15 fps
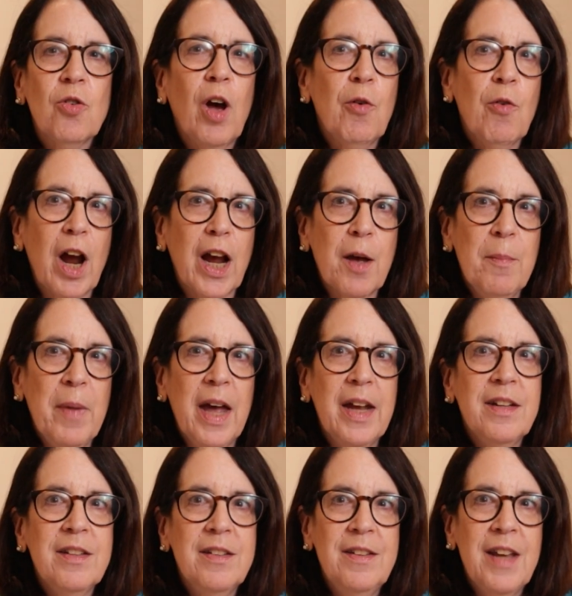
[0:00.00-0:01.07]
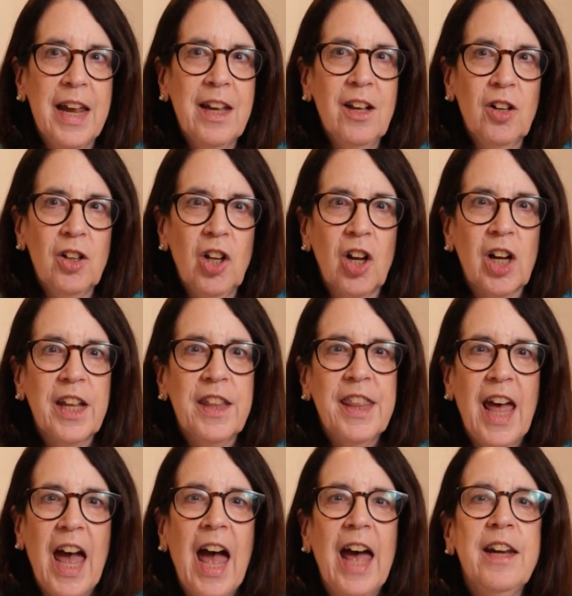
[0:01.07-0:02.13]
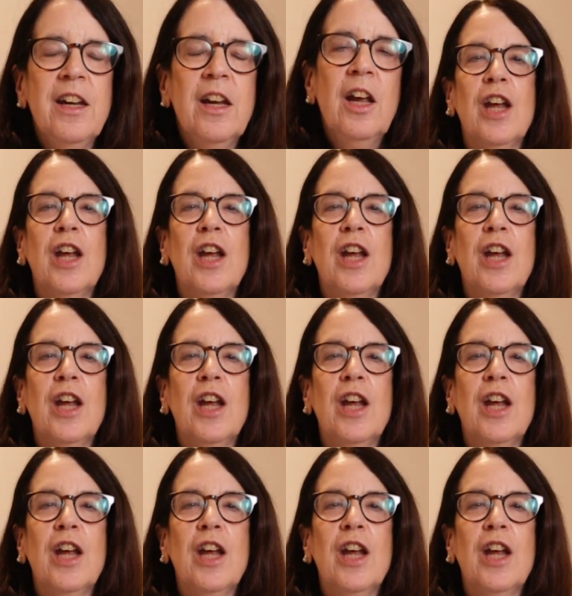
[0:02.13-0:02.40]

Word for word: So I recommend taking a look at that.